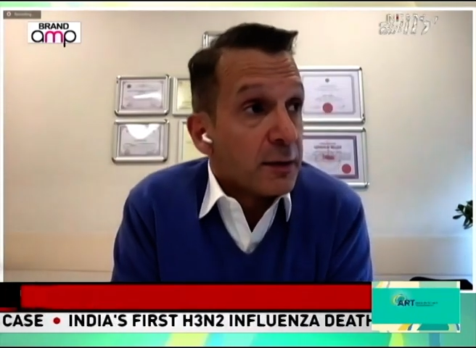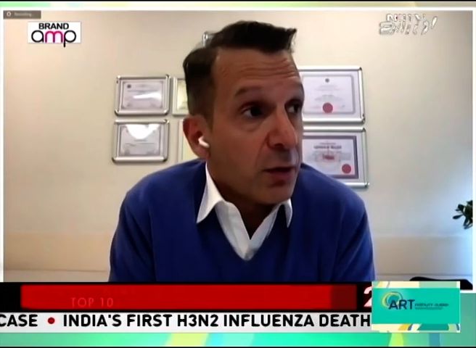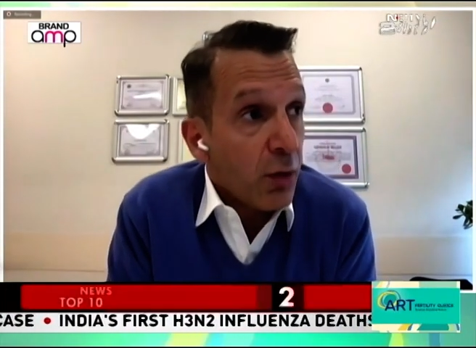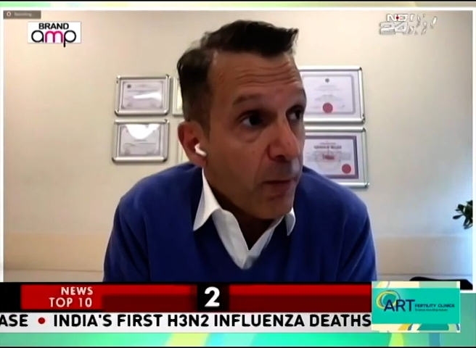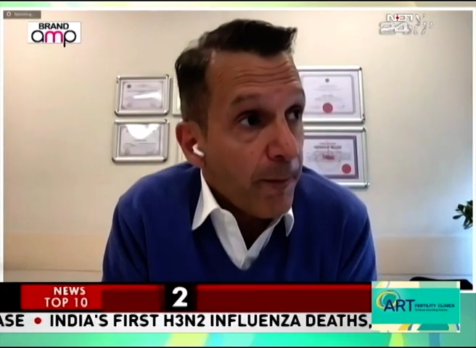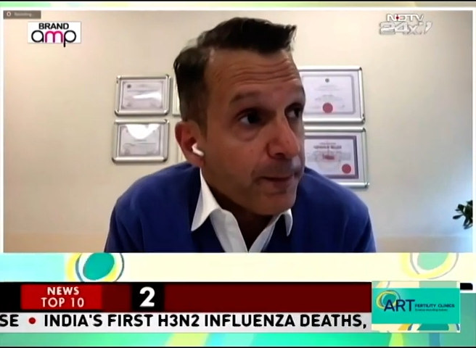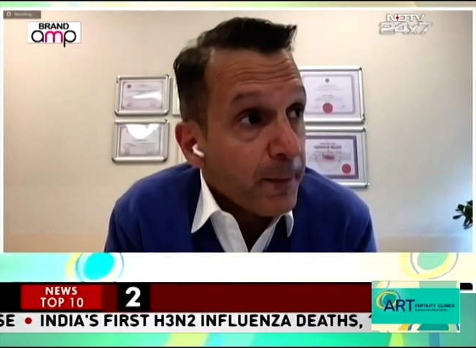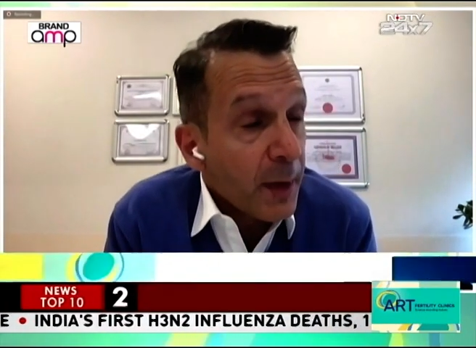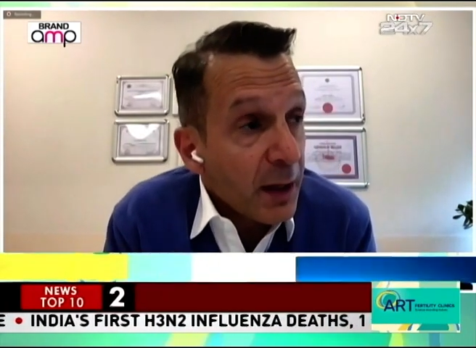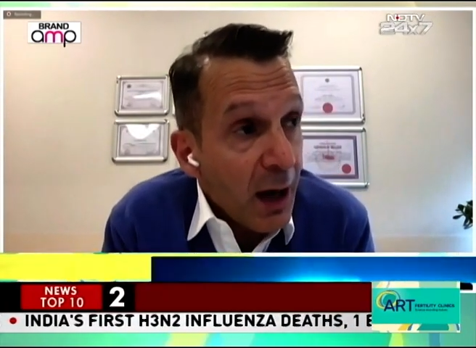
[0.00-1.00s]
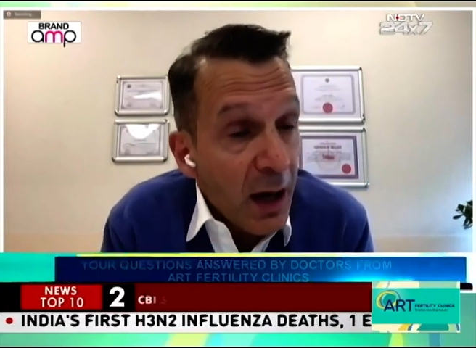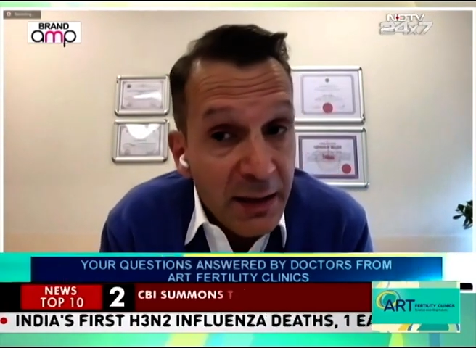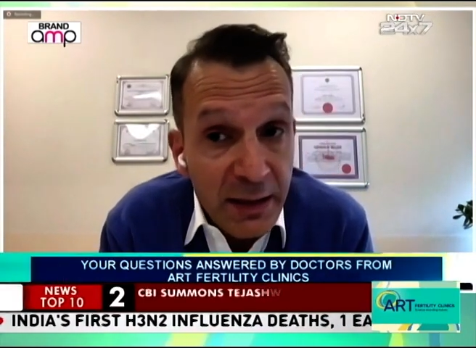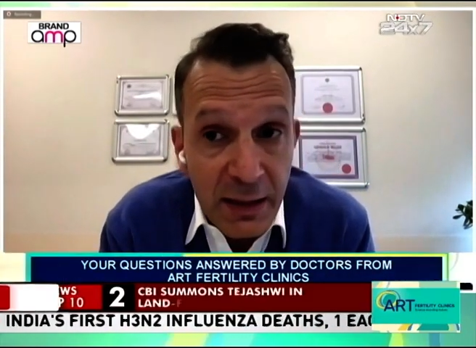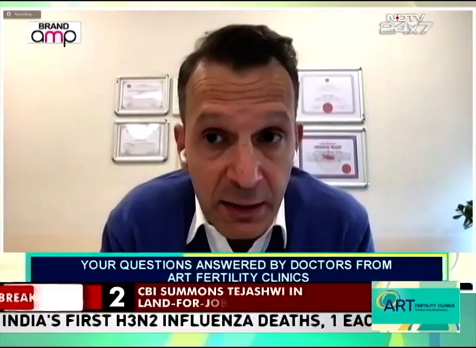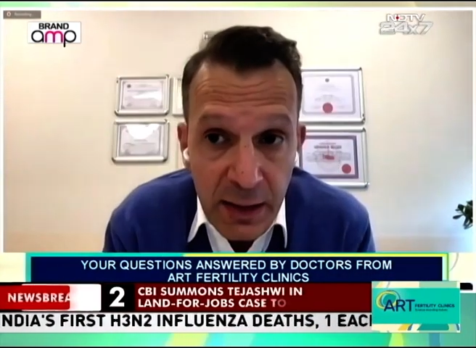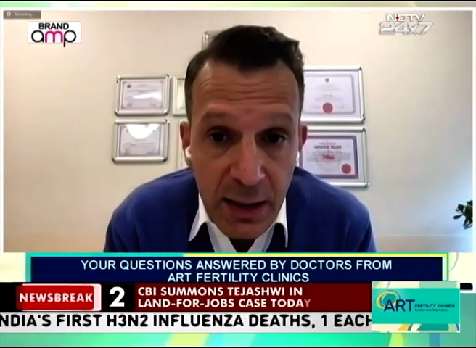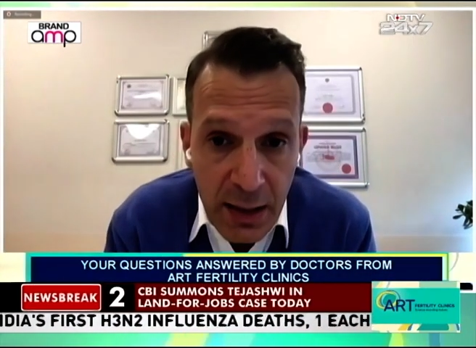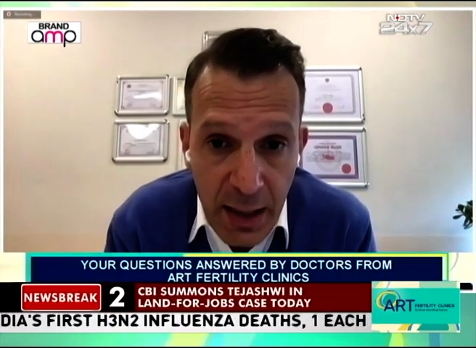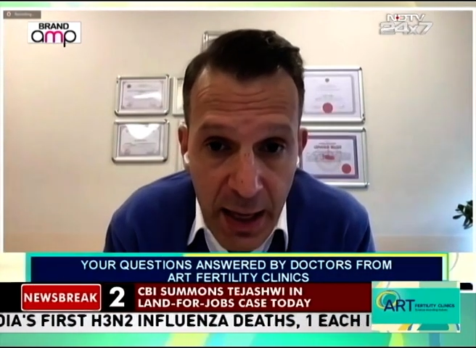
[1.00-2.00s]
So
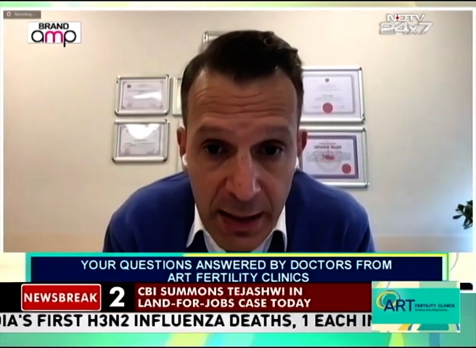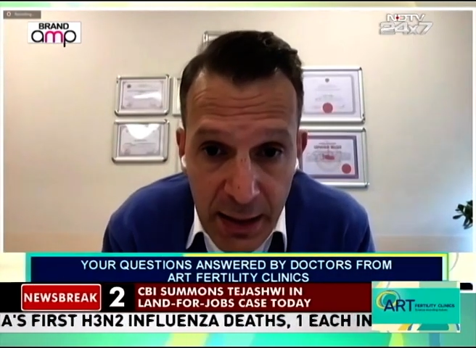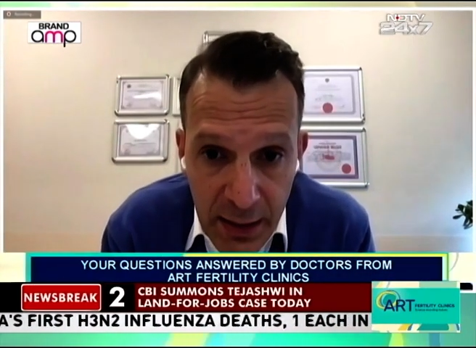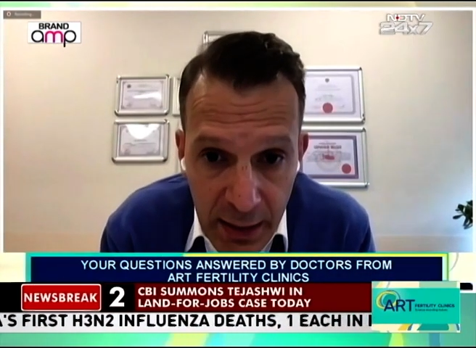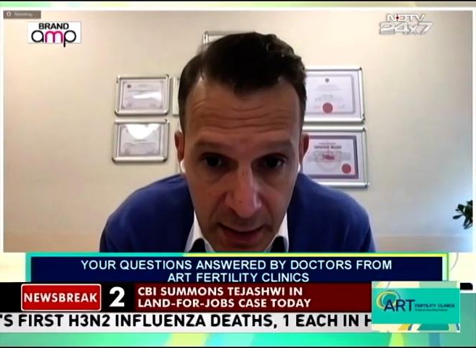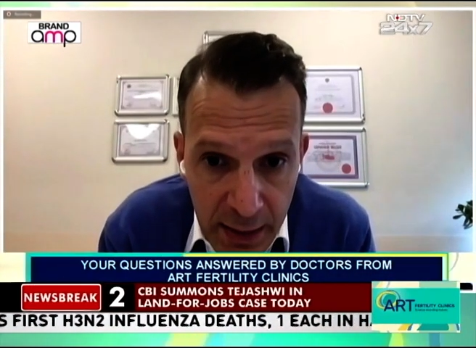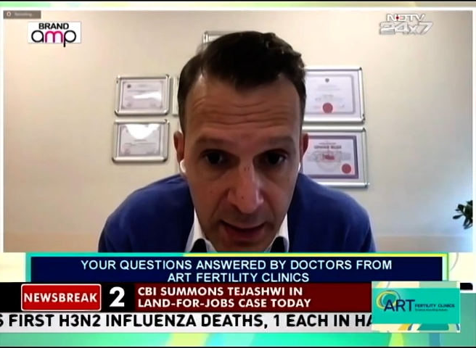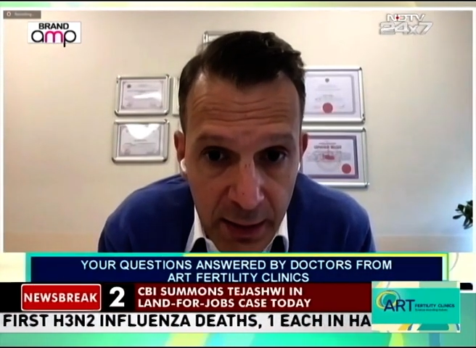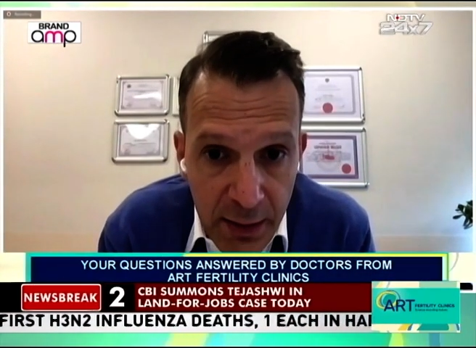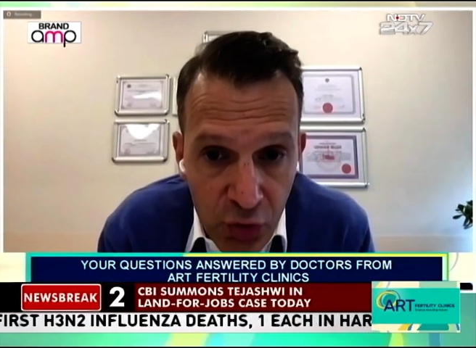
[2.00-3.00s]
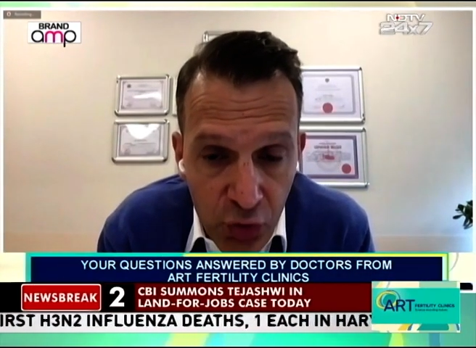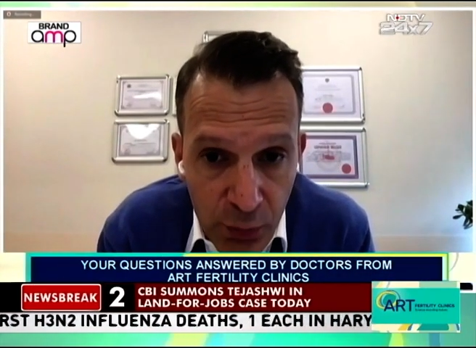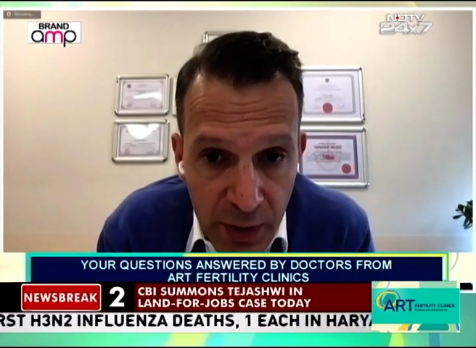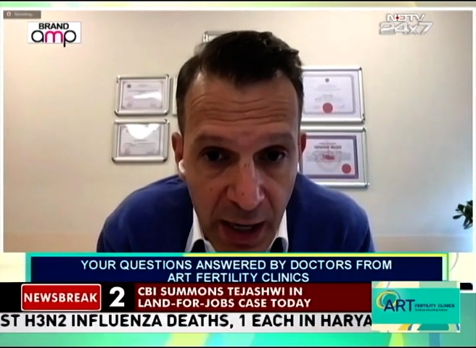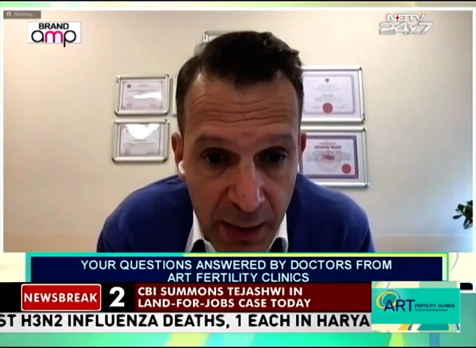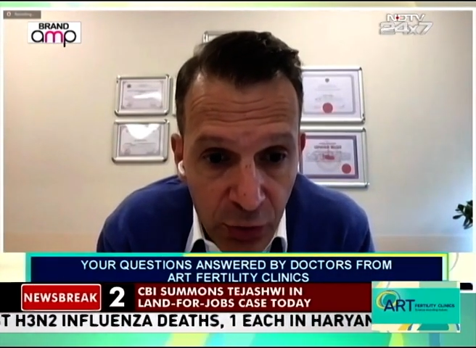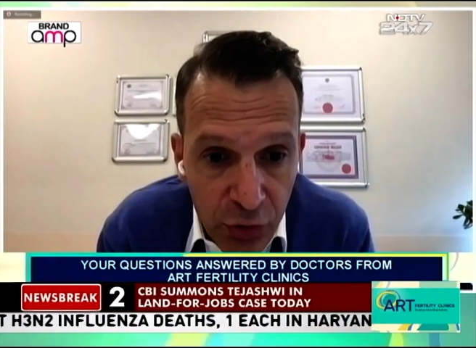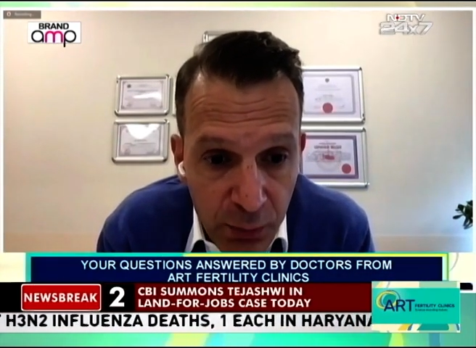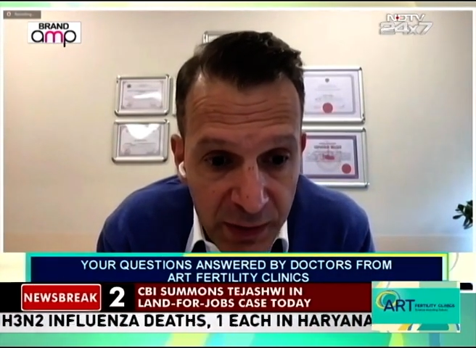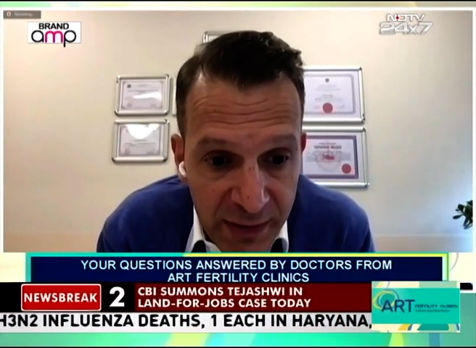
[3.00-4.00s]
ideally, any clinic should be
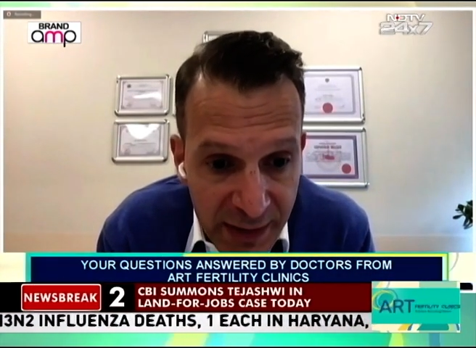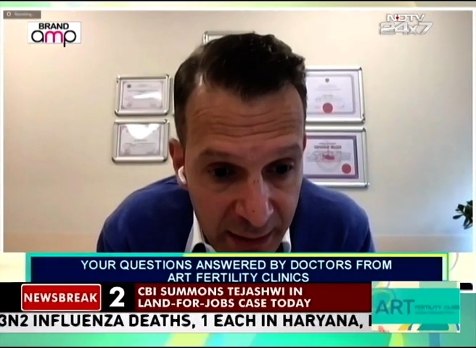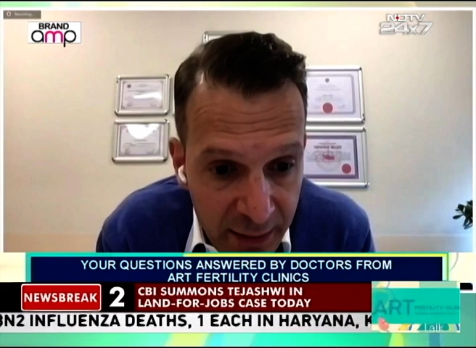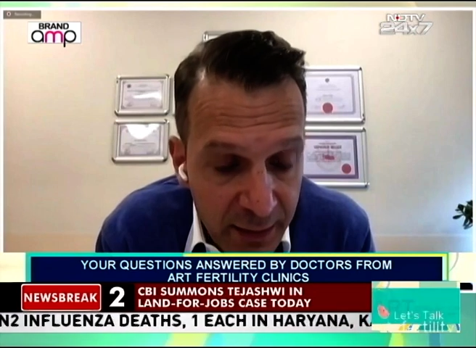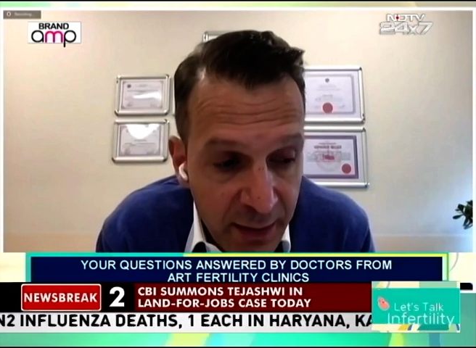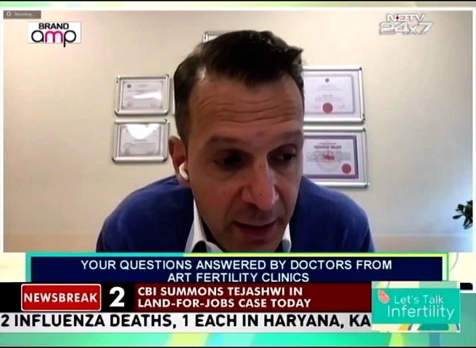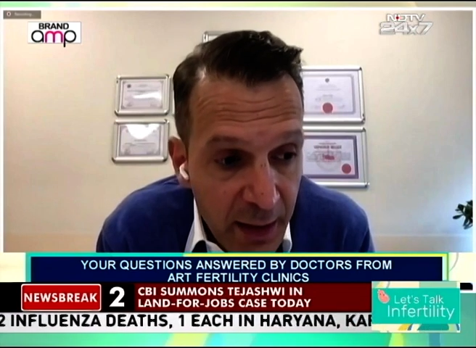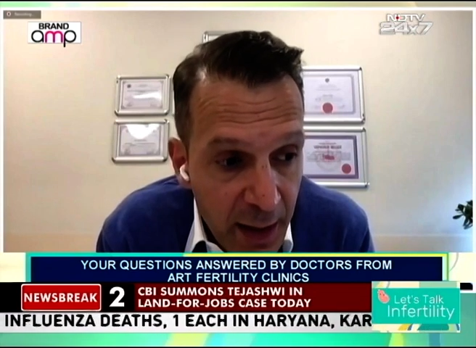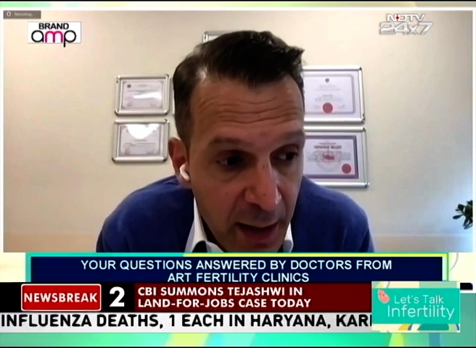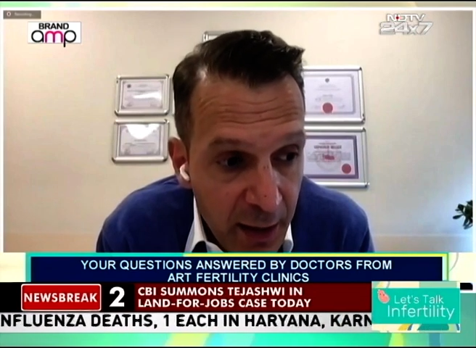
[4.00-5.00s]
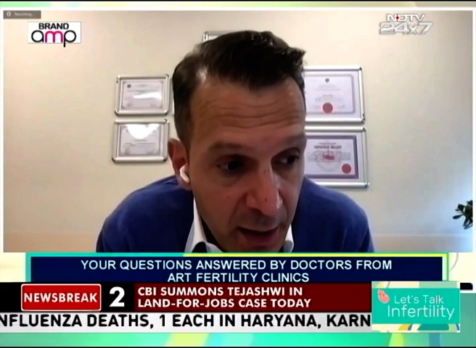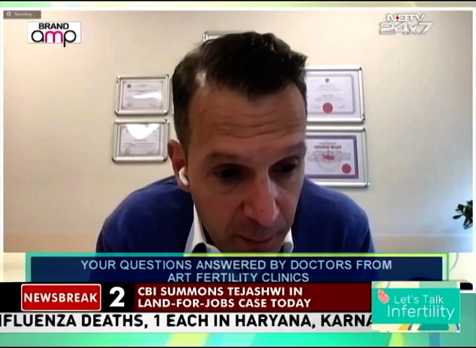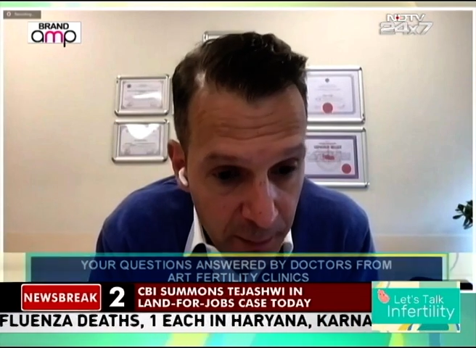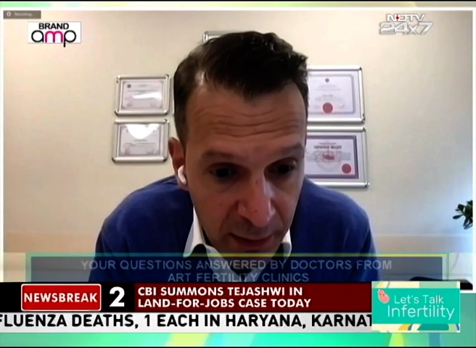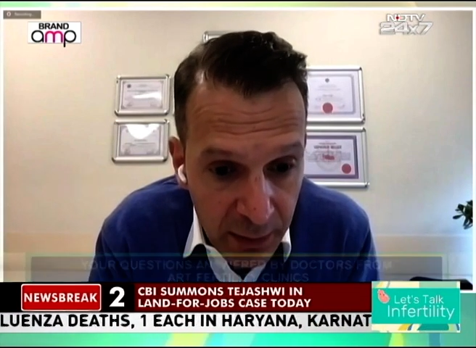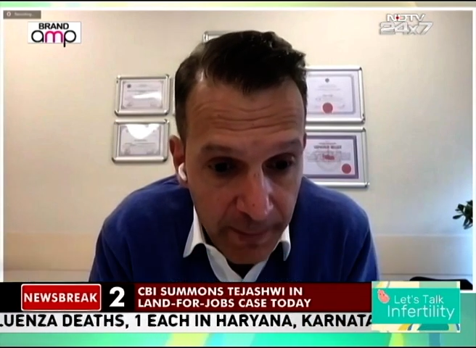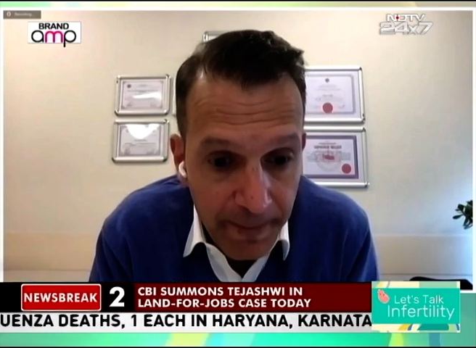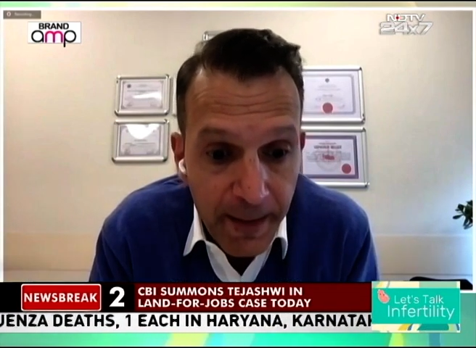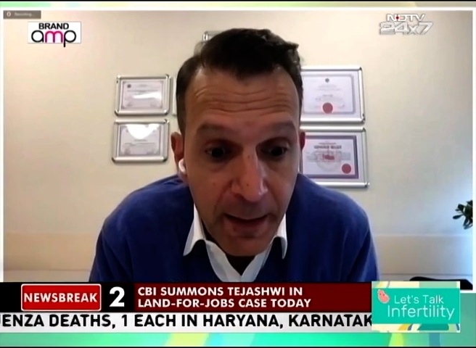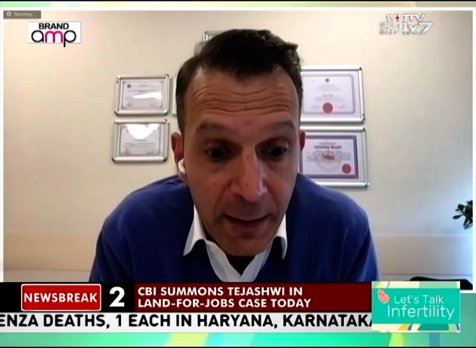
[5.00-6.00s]
able to present a couple